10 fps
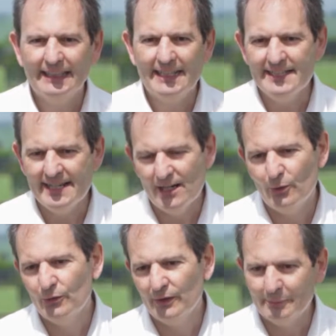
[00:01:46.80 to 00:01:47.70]
And
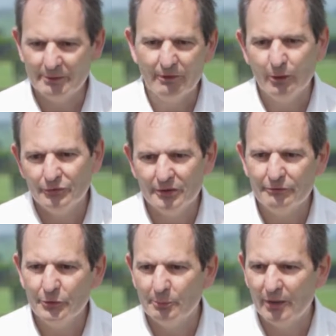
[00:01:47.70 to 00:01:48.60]
now I'm involved in a
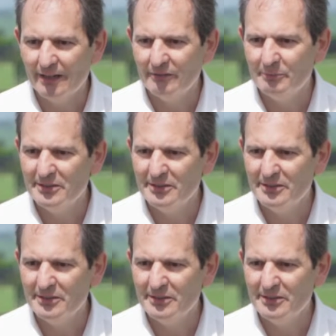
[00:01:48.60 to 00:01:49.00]
few private